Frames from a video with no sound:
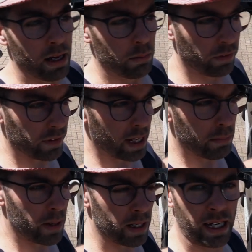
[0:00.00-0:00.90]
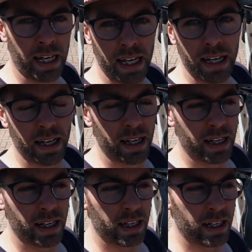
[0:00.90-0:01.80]
But for that money,
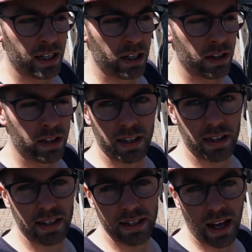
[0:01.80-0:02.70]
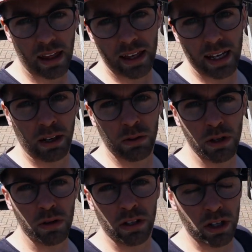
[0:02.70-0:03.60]
there's nothing else
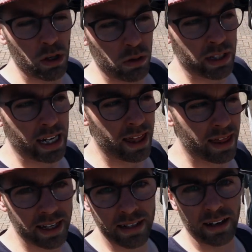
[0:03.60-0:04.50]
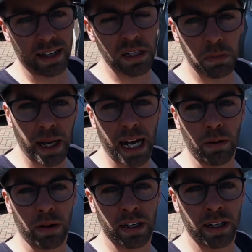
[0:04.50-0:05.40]
you can do to get this kind of
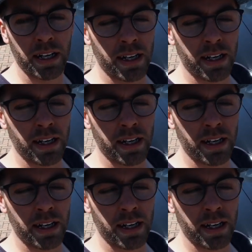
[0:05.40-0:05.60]
power